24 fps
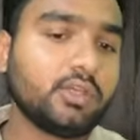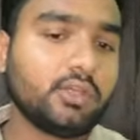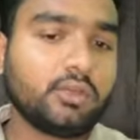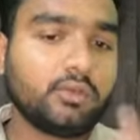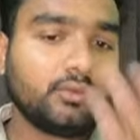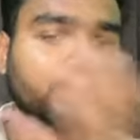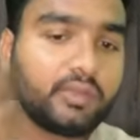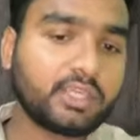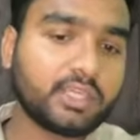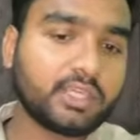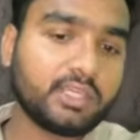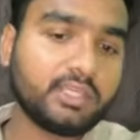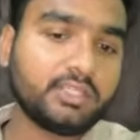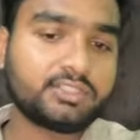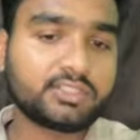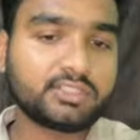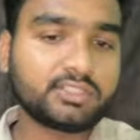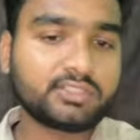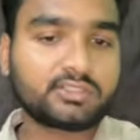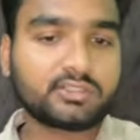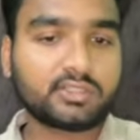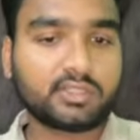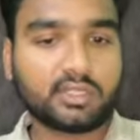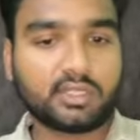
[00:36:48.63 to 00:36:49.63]
We can
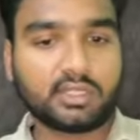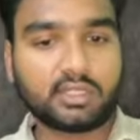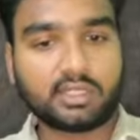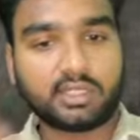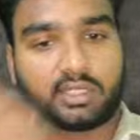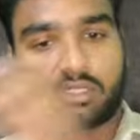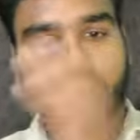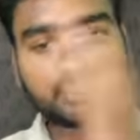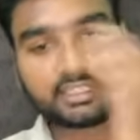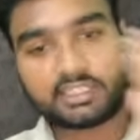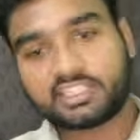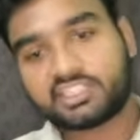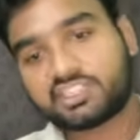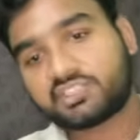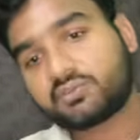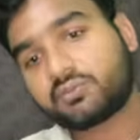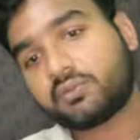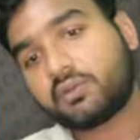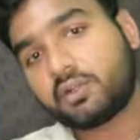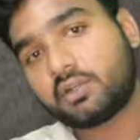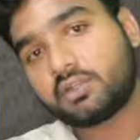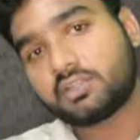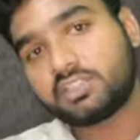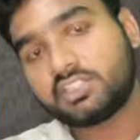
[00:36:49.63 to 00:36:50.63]
just test
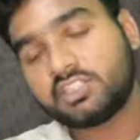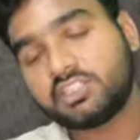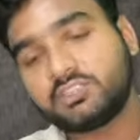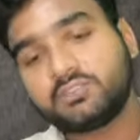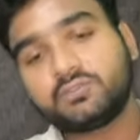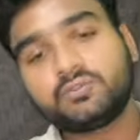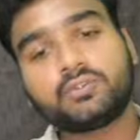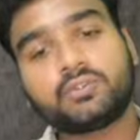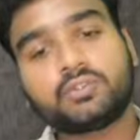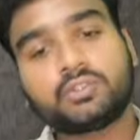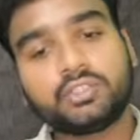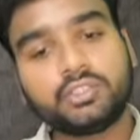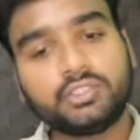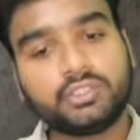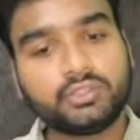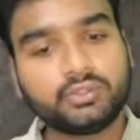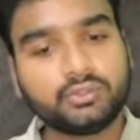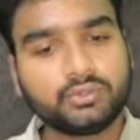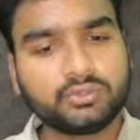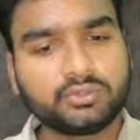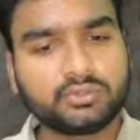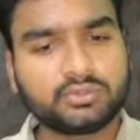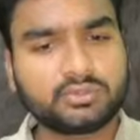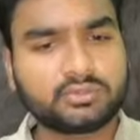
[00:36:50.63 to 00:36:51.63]
for these four
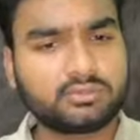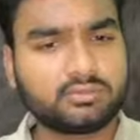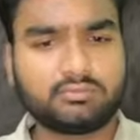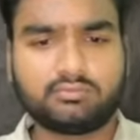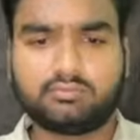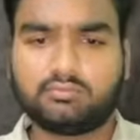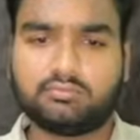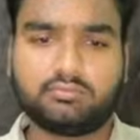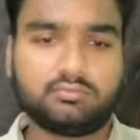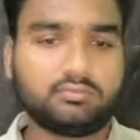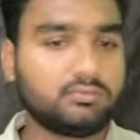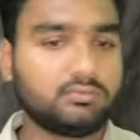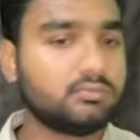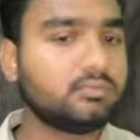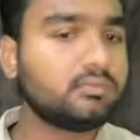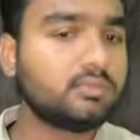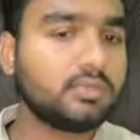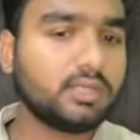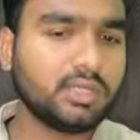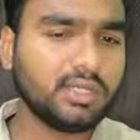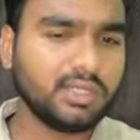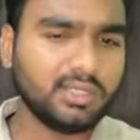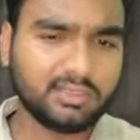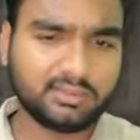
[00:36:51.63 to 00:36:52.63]
issues
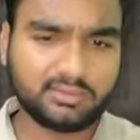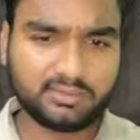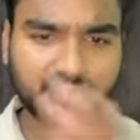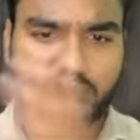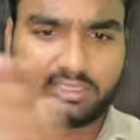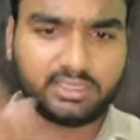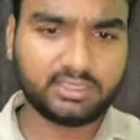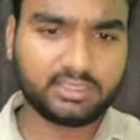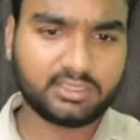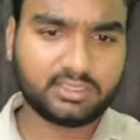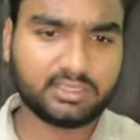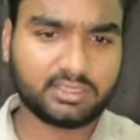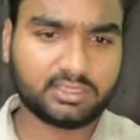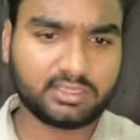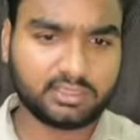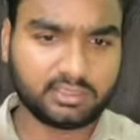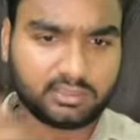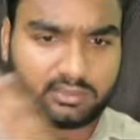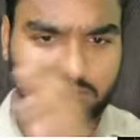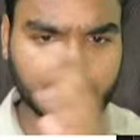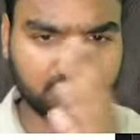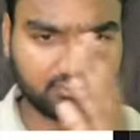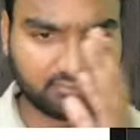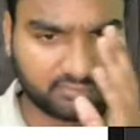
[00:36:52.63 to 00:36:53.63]
in
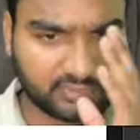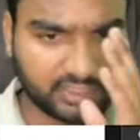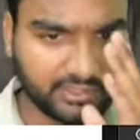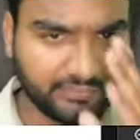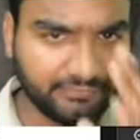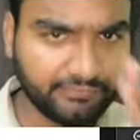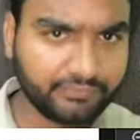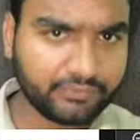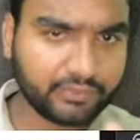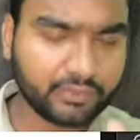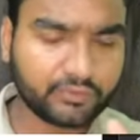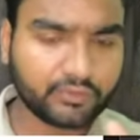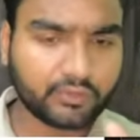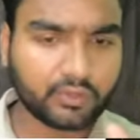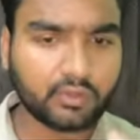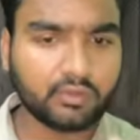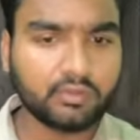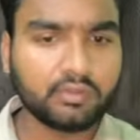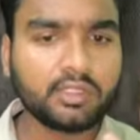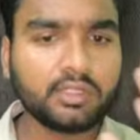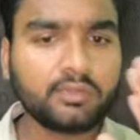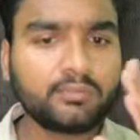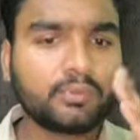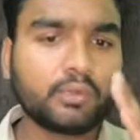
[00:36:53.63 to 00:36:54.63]
if we
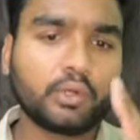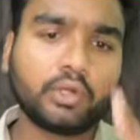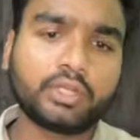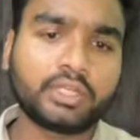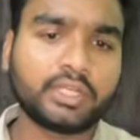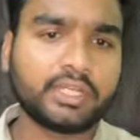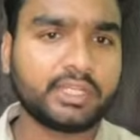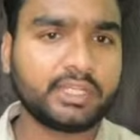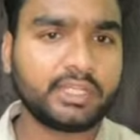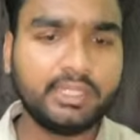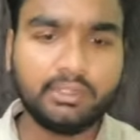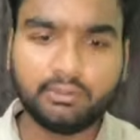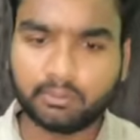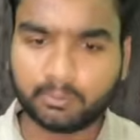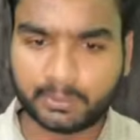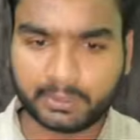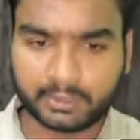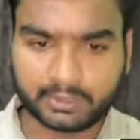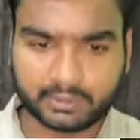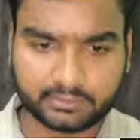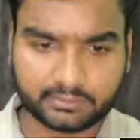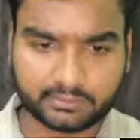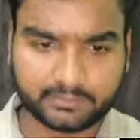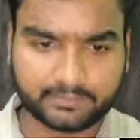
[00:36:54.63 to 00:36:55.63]
found port 80
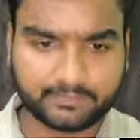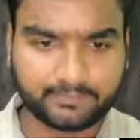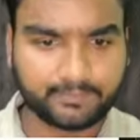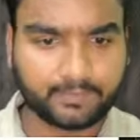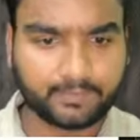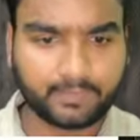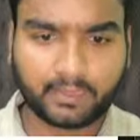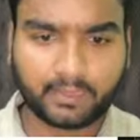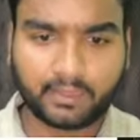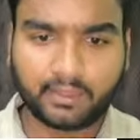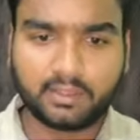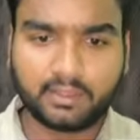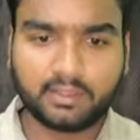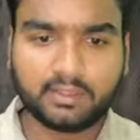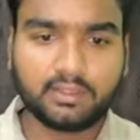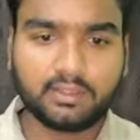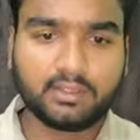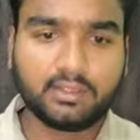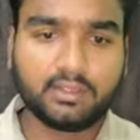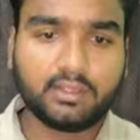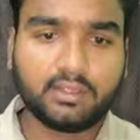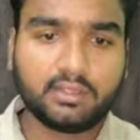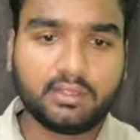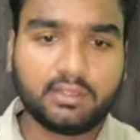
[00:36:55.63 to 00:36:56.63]
open.
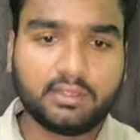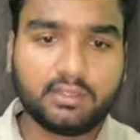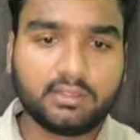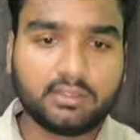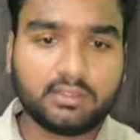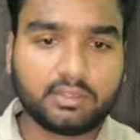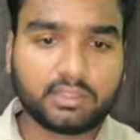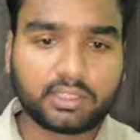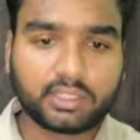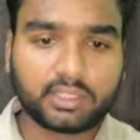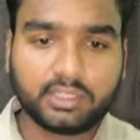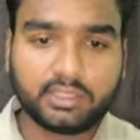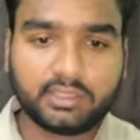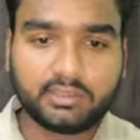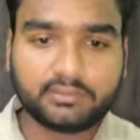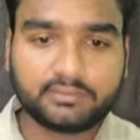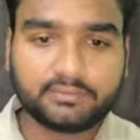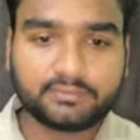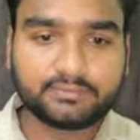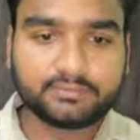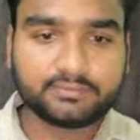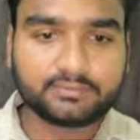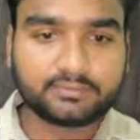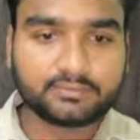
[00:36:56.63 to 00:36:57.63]
Okay,
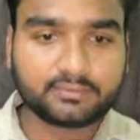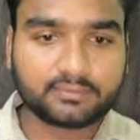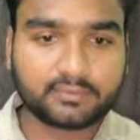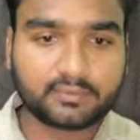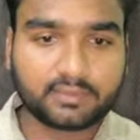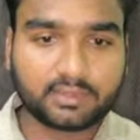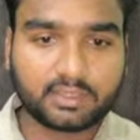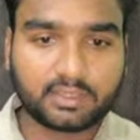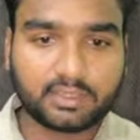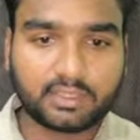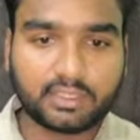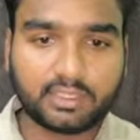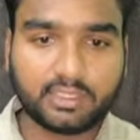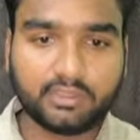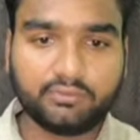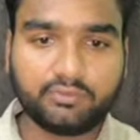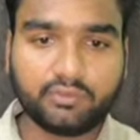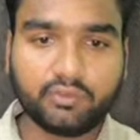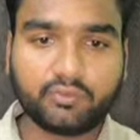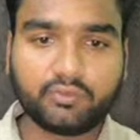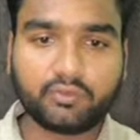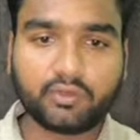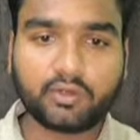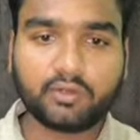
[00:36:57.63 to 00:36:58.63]
if
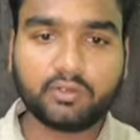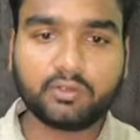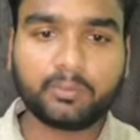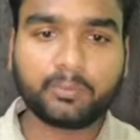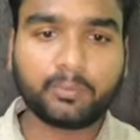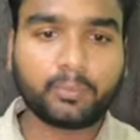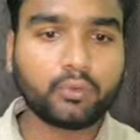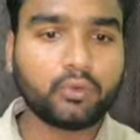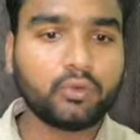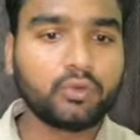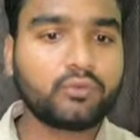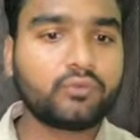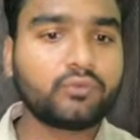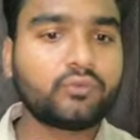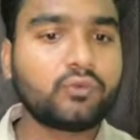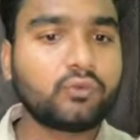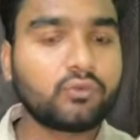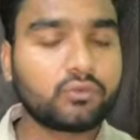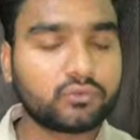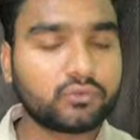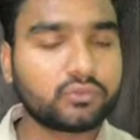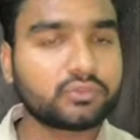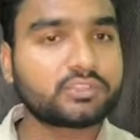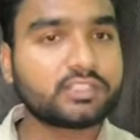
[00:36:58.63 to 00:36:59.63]
we found port
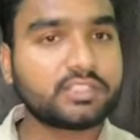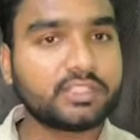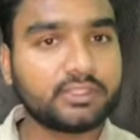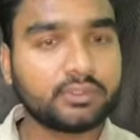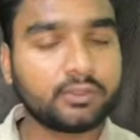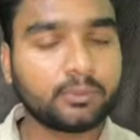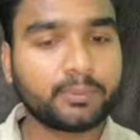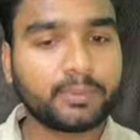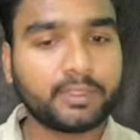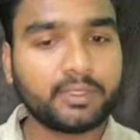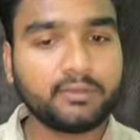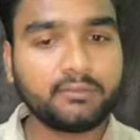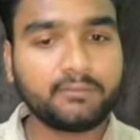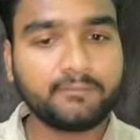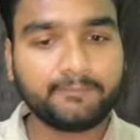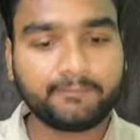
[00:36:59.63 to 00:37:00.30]
443 open,